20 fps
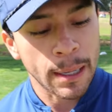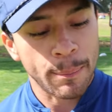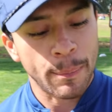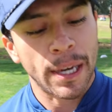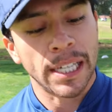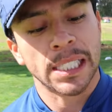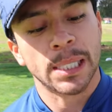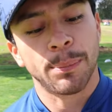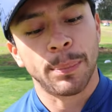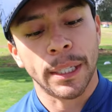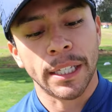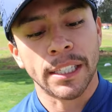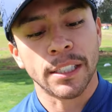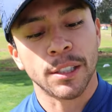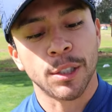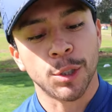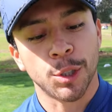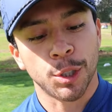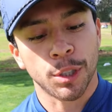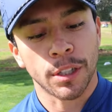My speed
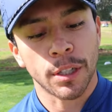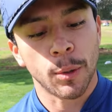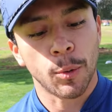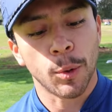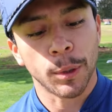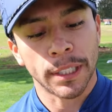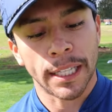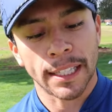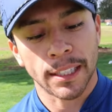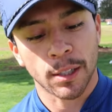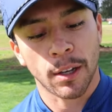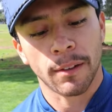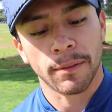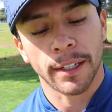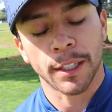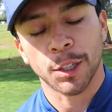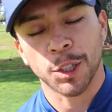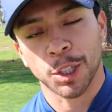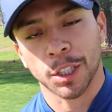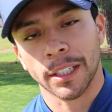is usually the one that's
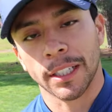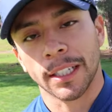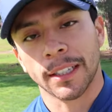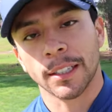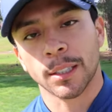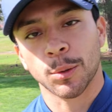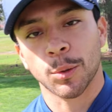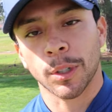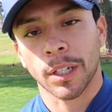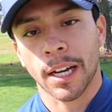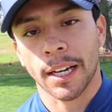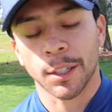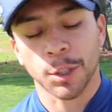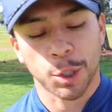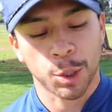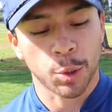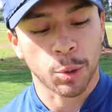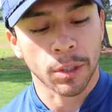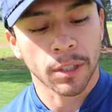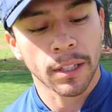off. I usually hit this one kind
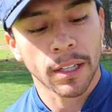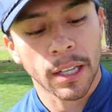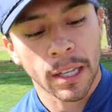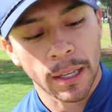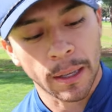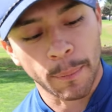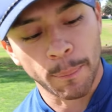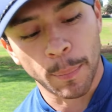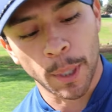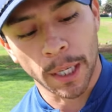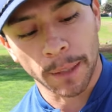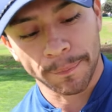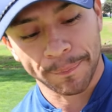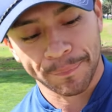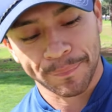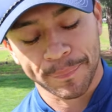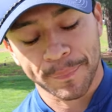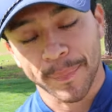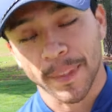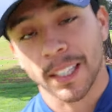of short. But
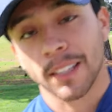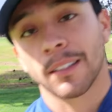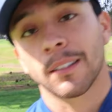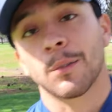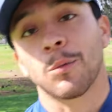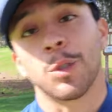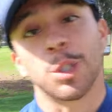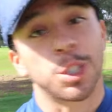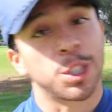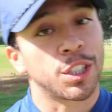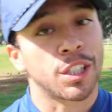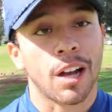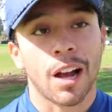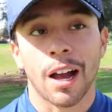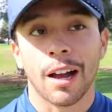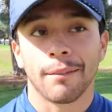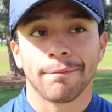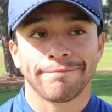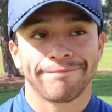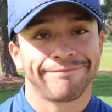when she's
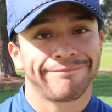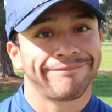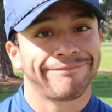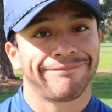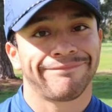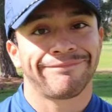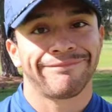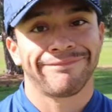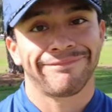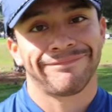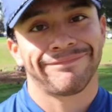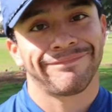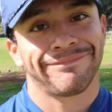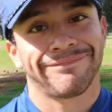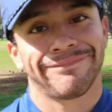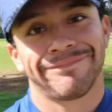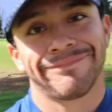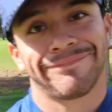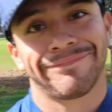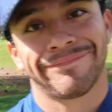hot,
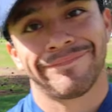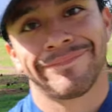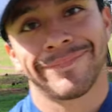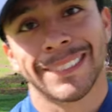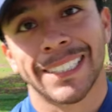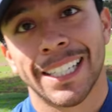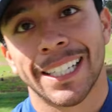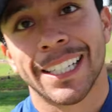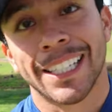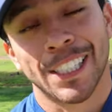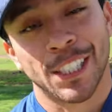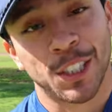it's over.